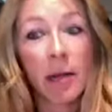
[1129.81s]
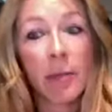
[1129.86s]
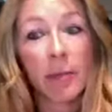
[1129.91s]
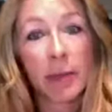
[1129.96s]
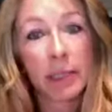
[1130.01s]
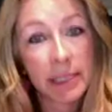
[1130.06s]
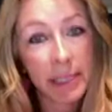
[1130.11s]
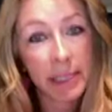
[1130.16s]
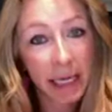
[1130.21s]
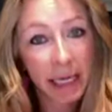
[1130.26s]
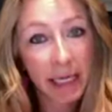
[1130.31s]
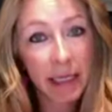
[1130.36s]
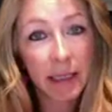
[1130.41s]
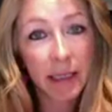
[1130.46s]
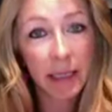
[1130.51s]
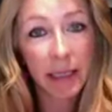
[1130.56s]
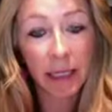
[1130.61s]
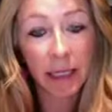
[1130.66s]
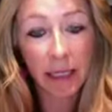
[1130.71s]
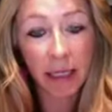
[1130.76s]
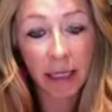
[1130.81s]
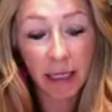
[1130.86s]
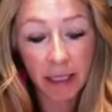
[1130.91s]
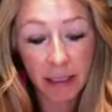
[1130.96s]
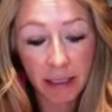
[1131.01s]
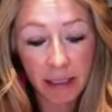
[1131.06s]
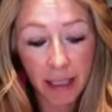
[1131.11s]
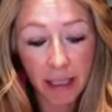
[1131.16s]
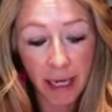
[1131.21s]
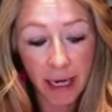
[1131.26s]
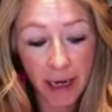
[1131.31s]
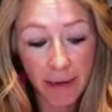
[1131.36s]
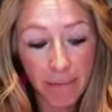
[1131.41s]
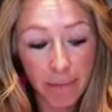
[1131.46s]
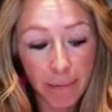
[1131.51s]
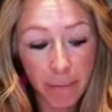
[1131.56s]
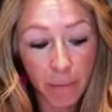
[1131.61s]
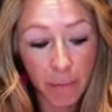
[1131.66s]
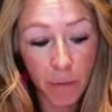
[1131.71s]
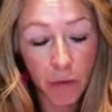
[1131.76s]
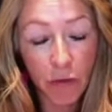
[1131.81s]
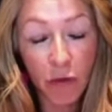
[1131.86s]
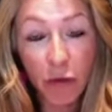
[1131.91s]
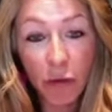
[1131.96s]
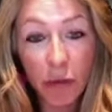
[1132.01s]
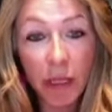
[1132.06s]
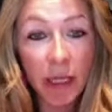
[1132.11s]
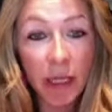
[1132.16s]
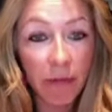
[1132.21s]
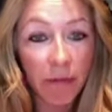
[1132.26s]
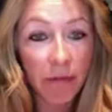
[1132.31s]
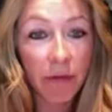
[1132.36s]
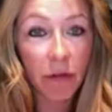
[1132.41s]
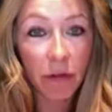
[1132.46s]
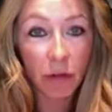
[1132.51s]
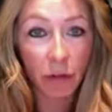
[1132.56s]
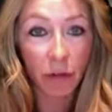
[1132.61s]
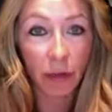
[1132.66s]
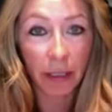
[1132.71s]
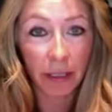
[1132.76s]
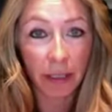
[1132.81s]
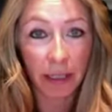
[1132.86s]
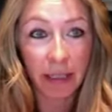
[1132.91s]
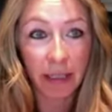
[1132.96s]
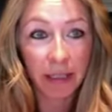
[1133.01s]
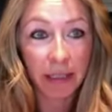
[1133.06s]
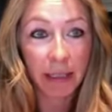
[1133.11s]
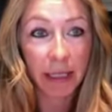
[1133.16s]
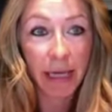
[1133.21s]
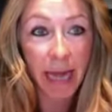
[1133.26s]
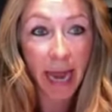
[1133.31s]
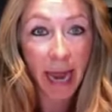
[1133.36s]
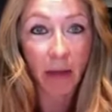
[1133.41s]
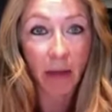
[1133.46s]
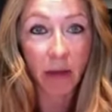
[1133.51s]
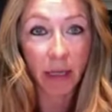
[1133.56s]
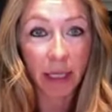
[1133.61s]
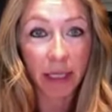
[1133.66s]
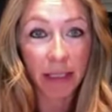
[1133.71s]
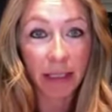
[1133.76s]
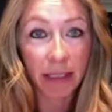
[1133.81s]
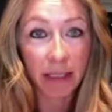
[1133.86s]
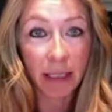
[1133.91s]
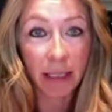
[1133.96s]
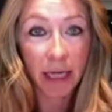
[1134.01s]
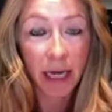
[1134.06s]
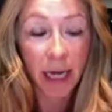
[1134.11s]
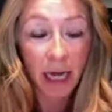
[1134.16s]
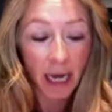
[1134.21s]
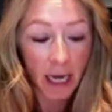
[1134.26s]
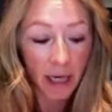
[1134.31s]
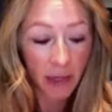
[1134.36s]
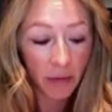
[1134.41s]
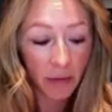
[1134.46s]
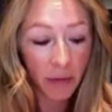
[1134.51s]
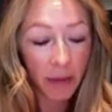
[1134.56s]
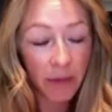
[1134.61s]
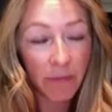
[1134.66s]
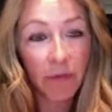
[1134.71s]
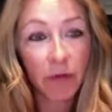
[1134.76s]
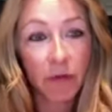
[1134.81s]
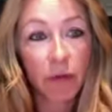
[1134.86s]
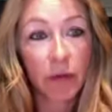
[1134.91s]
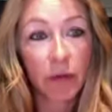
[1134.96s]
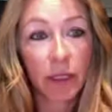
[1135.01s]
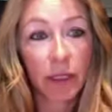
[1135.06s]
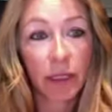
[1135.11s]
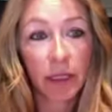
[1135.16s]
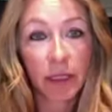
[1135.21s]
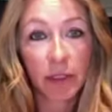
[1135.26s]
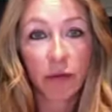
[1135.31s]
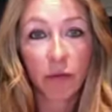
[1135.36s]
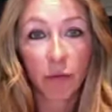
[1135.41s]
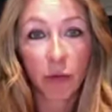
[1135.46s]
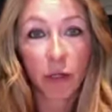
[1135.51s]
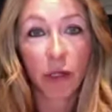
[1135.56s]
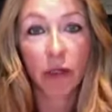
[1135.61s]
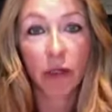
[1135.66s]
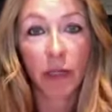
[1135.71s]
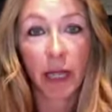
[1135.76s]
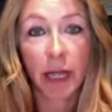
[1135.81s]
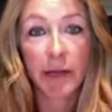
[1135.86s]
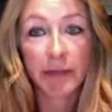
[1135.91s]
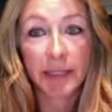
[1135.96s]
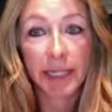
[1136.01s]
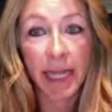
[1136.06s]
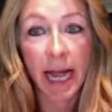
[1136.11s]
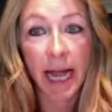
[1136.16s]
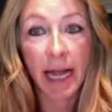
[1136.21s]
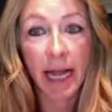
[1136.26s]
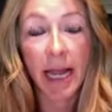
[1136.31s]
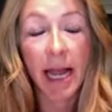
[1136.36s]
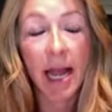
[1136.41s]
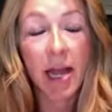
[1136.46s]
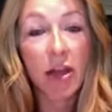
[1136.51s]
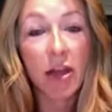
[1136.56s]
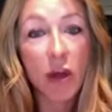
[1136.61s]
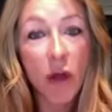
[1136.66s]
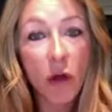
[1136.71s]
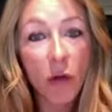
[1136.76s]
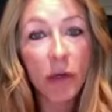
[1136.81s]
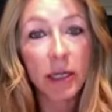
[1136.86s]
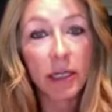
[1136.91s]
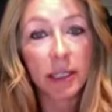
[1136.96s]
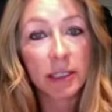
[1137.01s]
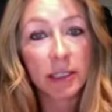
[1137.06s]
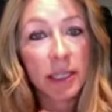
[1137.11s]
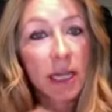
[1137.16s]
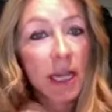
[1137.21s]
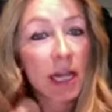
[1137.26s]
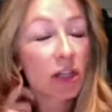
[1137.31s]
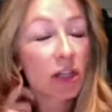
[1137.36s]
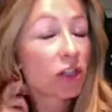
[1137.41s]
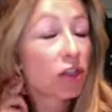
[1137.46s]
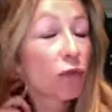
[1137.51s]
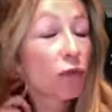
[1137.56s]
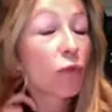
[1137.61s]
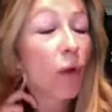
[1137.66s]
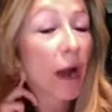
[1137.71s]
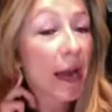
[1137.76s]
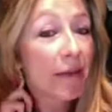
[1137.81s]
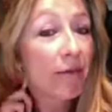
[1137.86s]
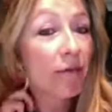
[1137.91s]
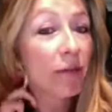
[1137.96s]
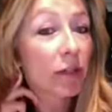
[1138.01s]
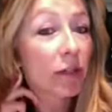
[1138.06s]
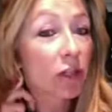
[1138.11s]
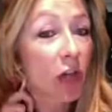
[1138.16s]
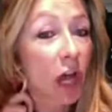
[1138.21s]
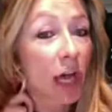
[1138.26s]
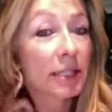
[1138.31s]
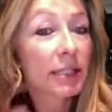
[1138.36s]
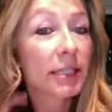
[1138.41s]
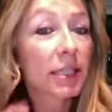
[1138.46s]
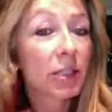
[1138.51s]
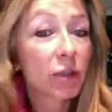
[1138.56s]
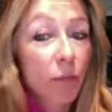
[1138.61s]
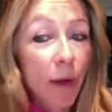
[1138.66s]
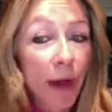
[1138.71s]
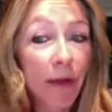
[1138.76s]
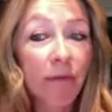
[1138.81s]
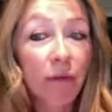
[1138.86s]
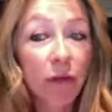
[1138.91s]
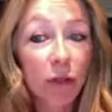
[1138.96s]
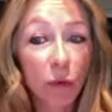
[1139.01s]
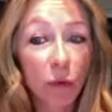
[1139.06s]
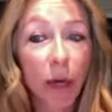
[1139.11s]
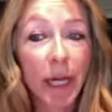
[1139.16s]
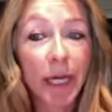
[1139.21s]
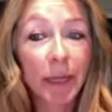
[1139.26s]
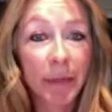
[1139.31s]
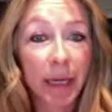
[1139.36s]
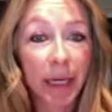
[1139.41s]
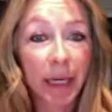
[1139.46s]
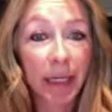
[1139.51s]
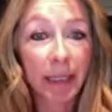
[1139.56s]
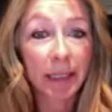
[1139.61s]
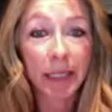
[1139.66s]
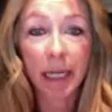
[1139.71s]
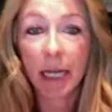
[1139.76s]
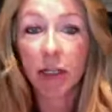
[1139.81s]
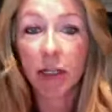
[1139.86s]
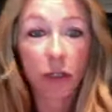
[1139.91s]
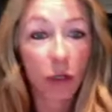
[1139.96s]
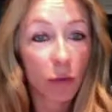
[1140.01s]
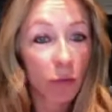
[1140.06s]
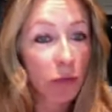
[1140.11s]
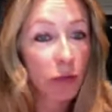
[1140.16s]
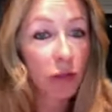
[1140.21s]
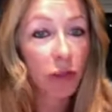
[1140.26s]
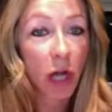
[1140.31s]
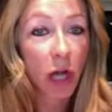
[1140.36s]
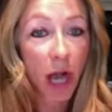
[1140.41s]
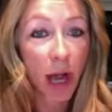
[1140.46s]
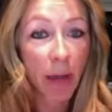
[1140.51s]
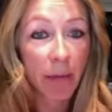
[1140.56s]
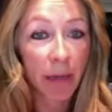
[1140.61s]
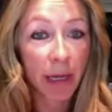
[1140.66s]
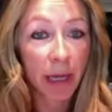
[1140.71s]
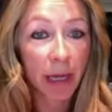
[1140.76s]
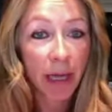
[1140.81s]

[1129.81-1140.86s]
But secondly, it's like do the inventory list, the now list, and do an inventory list of where your life's at and notice right Todd says right for 20 minutes and don't stop.